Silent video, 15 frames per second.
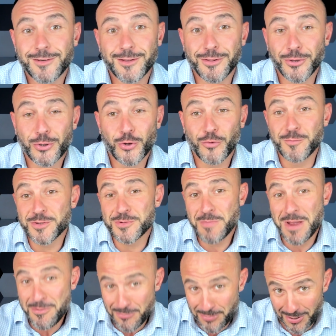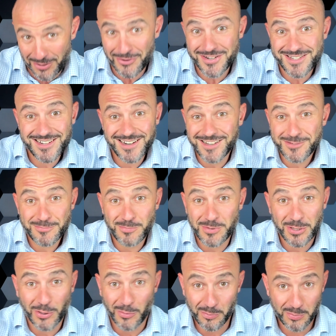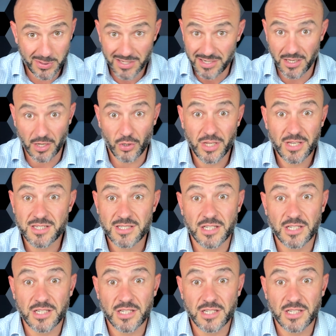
and the government's main priority, let's be completely honest,